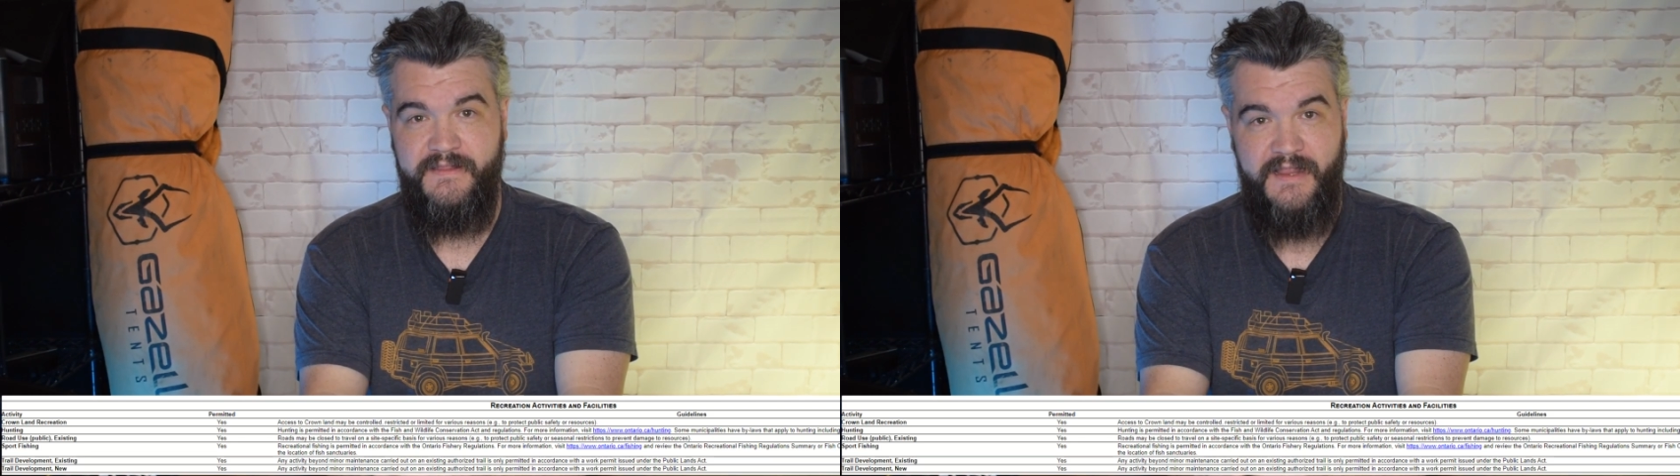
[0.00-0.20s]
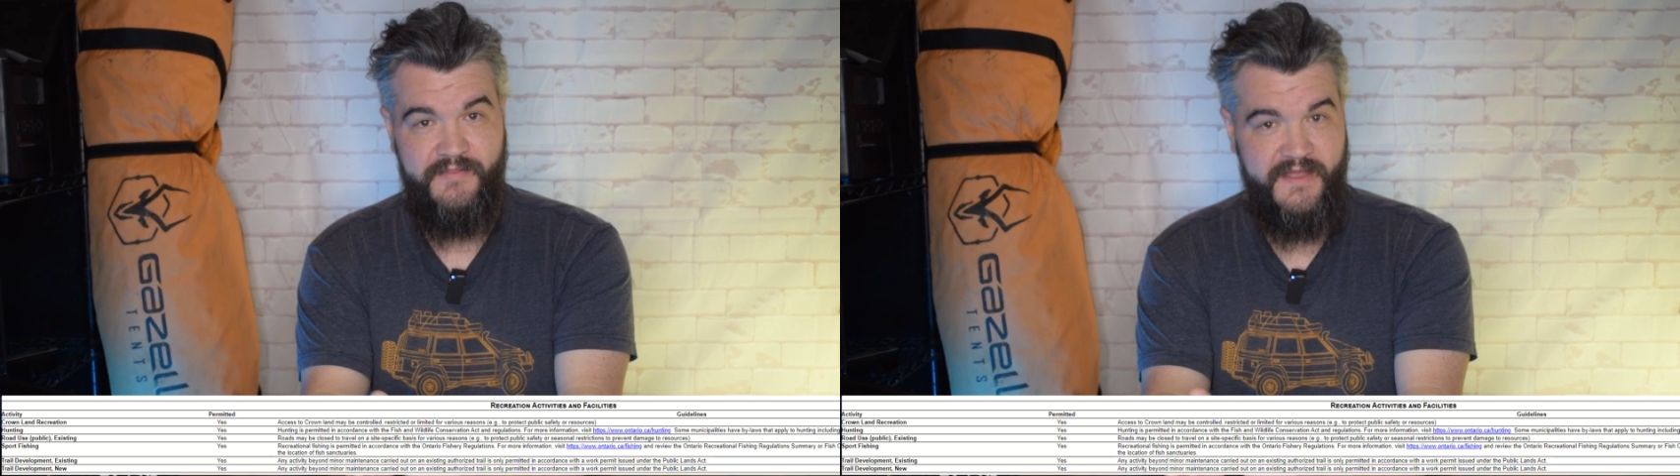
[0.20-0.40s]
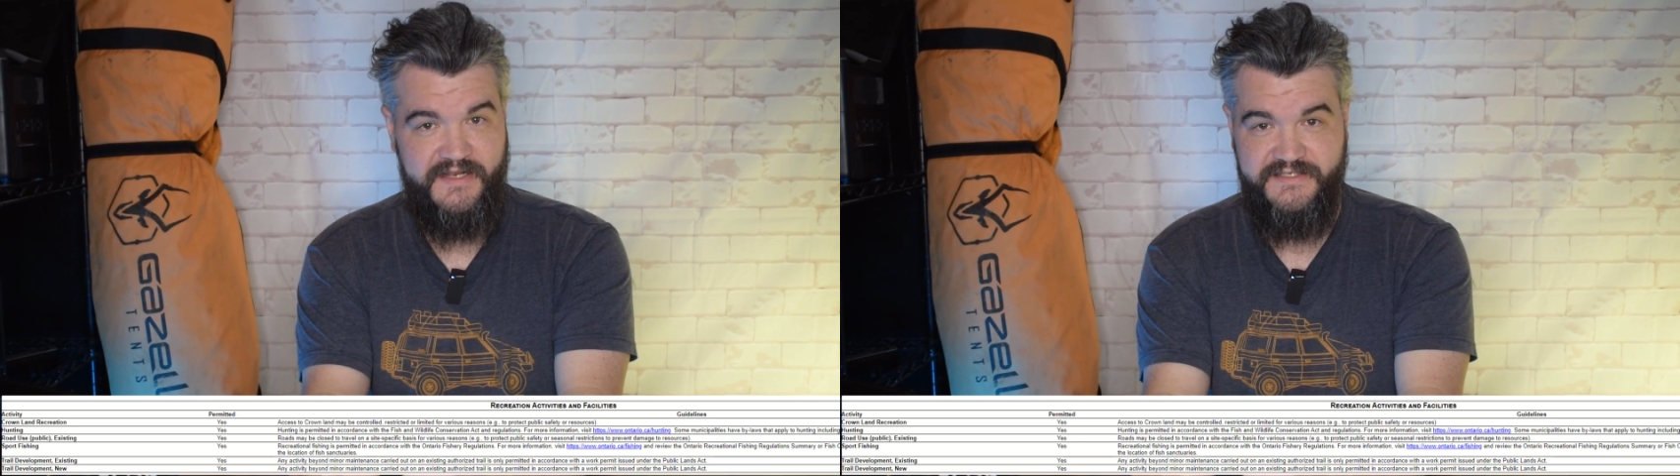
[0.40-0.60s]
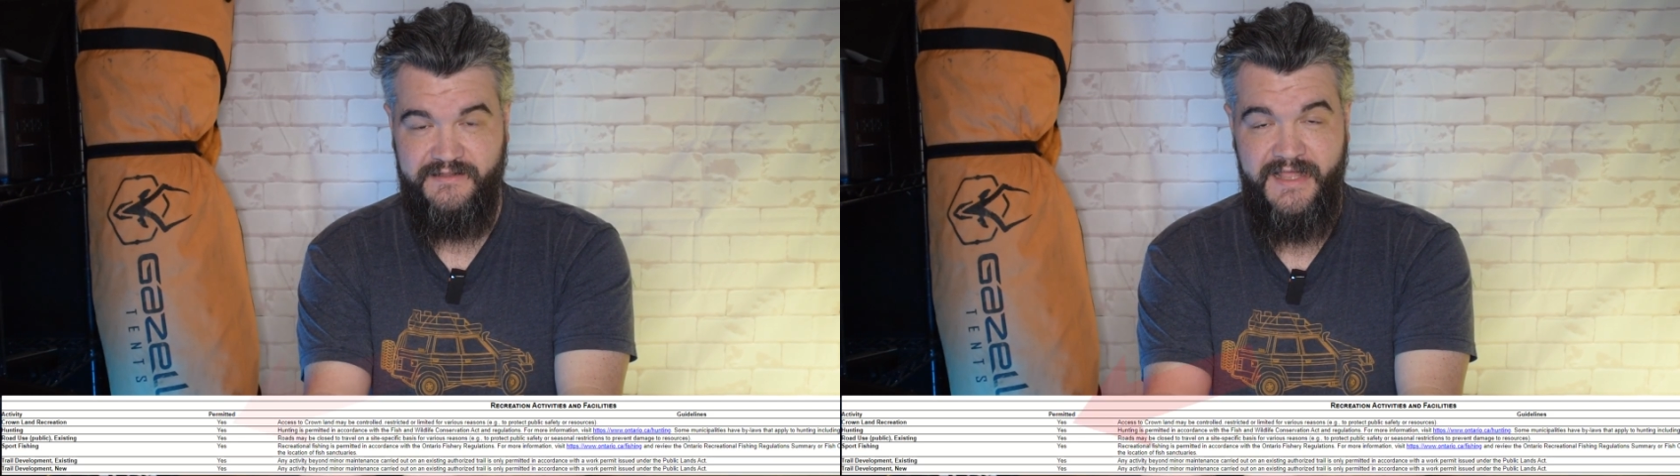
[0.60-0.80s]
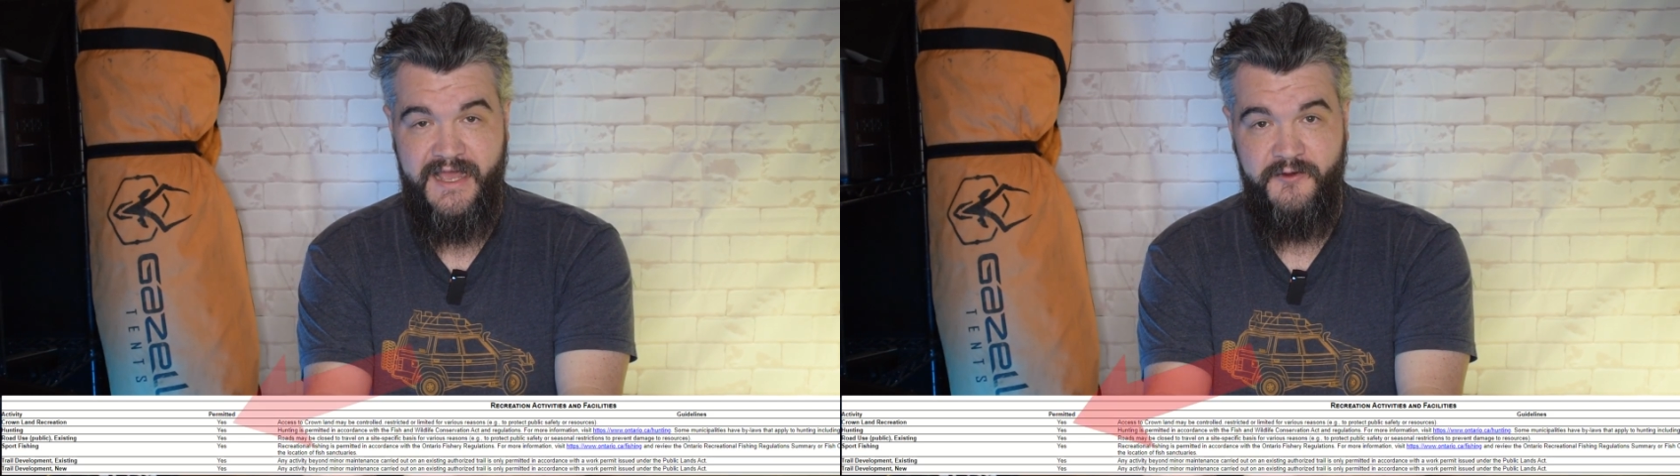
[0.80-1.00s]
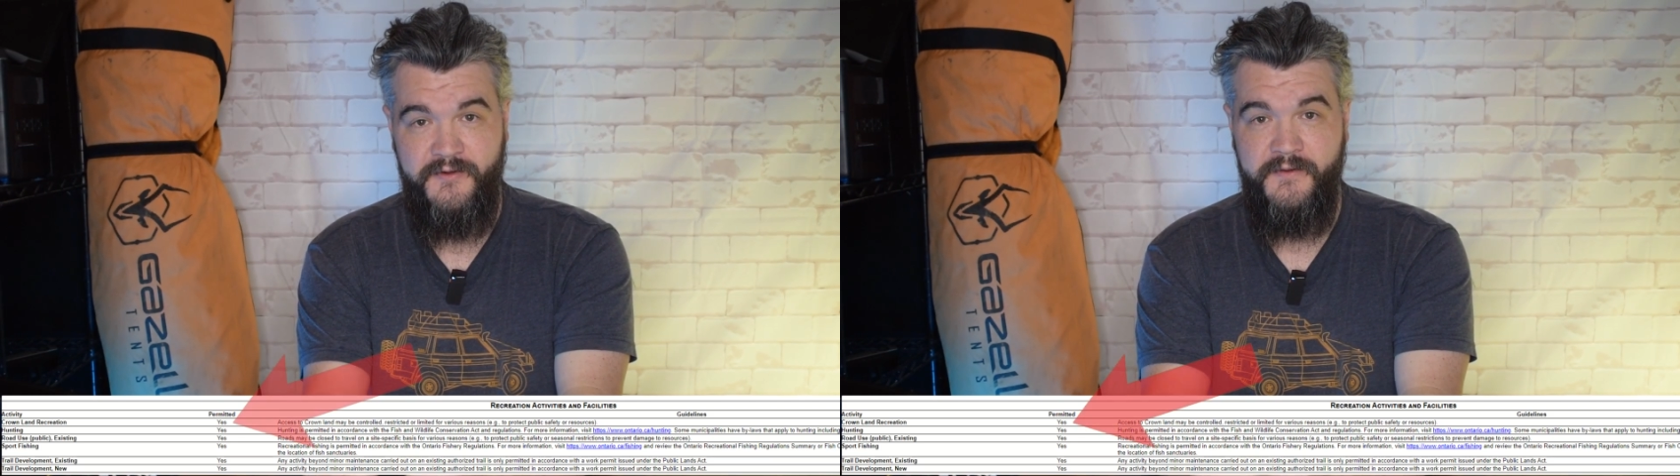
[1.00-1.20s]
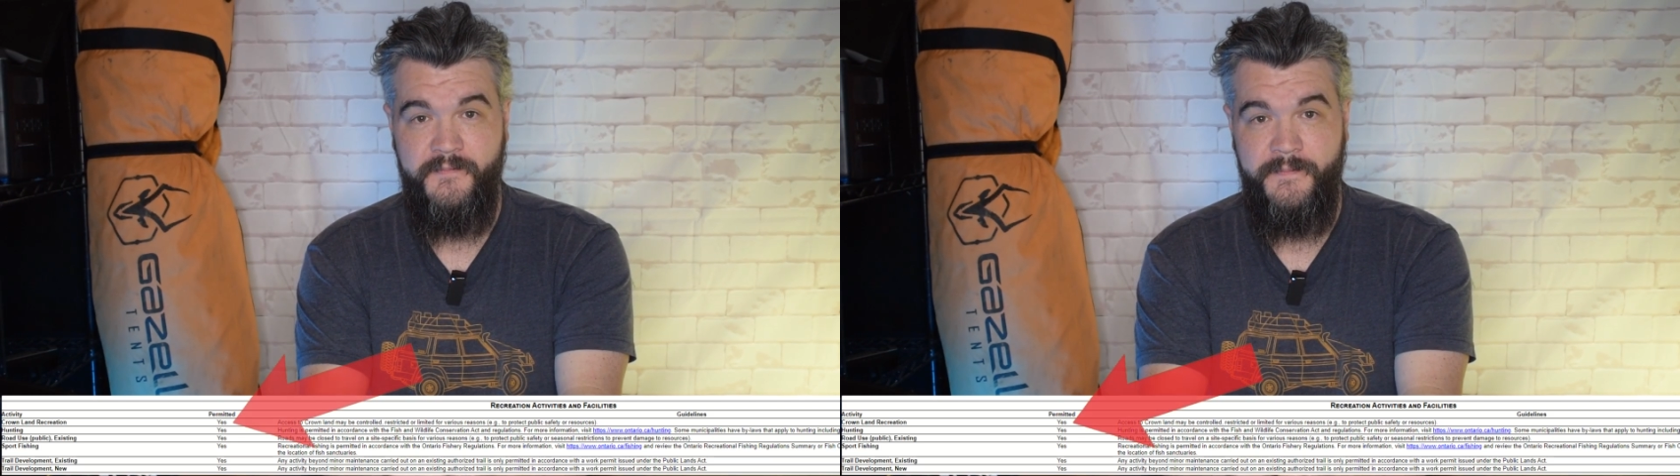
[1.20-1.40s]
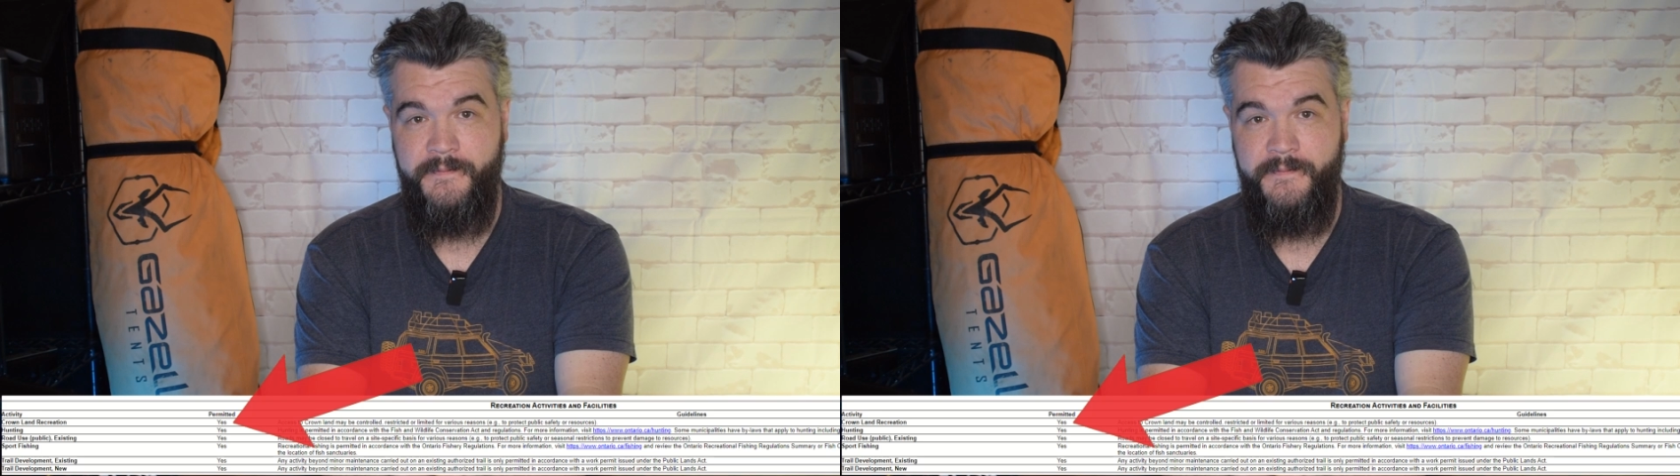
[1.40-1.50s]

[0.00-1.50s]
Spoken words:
and that it's allowed,